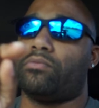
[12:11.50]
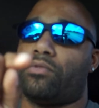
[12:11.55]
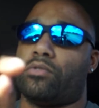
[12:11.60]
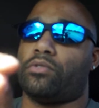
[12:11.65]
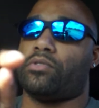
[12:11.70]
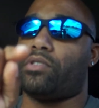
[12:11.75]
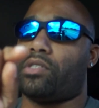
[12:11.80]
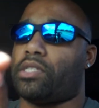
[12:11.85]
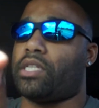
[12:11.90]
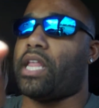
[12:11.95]

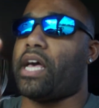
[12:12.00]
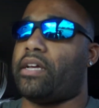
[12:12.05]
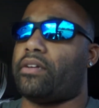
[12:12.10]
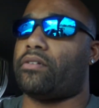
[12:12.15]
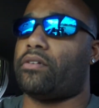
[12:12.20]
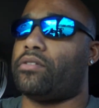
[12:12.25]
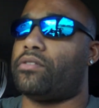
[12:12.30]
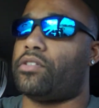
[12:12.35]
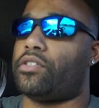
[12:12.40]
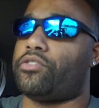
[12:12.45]
slot
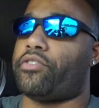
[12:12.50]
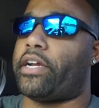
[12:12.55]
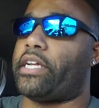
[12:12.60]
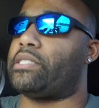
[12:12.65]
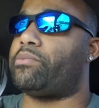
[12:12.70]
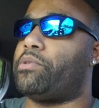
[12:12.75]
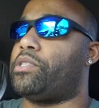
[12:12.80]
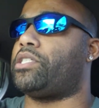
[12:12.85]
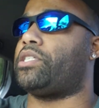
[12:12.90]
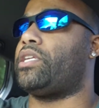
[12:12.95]
on the
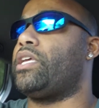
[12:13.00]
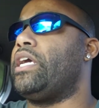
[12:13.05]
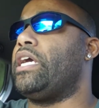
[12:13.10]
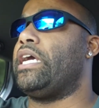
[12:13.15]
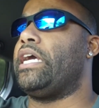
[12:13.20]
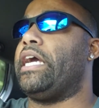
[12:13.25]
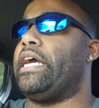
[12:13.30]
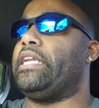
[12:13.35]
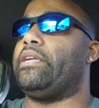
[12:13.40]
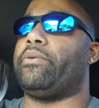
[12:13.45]

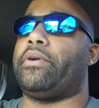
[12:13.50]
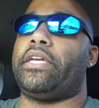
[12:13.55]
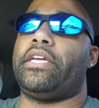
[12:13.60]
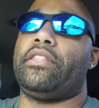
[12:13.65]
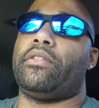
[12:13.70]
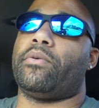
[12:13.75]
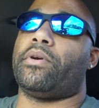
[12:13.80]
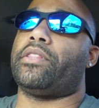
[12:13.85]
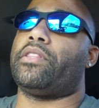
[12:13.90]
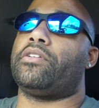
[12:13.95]
transmission. Anyway,
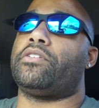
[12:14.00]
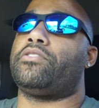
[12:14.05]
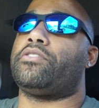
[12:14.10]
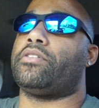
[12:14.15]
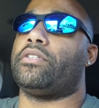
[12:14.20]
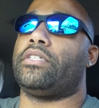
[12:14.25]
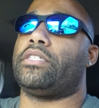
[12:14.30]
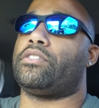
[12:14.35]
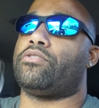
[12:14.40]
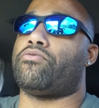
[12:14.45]
either way,
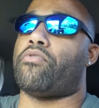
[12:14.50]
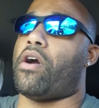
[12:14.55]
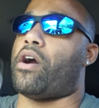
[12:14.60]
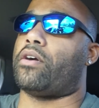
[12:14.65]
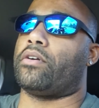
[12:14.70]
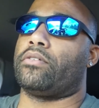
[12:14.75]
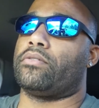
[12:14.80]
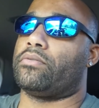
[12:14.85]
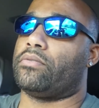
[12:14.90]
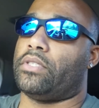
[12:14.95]
it's
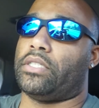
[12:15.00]
wrong.